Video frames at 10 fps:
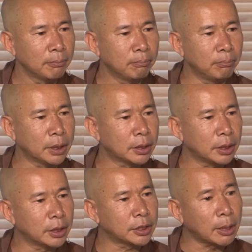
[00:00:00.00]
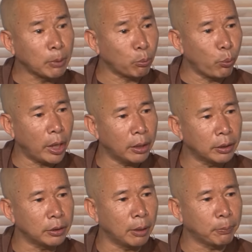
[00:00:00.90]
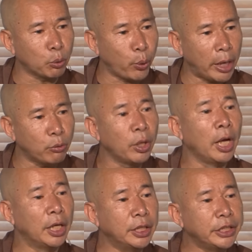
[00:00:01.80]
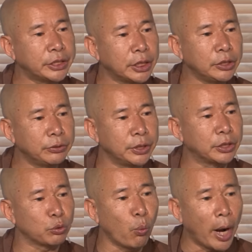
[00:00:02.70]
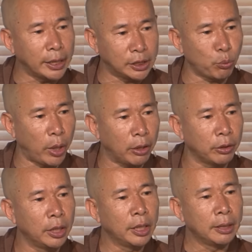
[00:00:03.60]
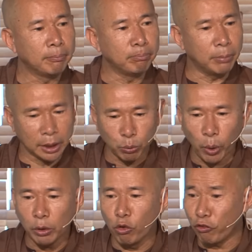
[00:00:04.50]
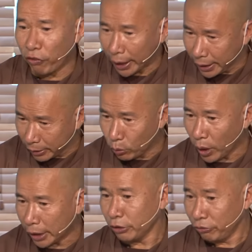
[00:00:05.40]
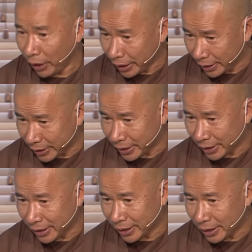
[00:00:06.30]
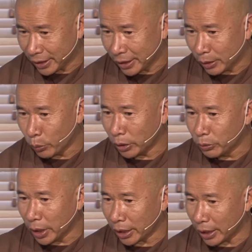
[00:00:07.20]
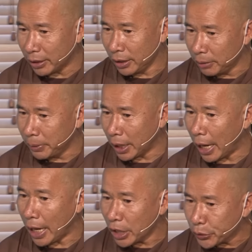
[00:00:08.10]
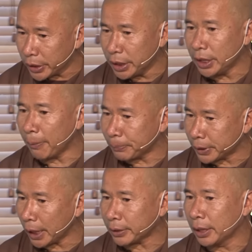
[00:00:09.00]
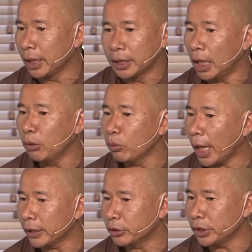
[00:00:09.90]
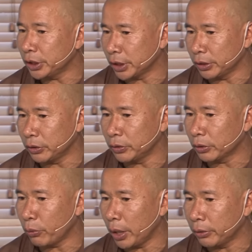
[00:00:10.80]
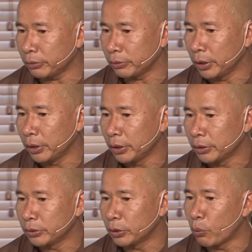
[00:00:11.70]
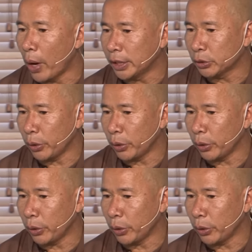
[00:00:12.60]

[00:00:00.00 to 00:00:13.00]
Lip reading: But some of the quail listen to this wise quail. But the one who fight, who like to fight, the one who get a little bit angry, upset, they don't like to listen to the quail, to the wise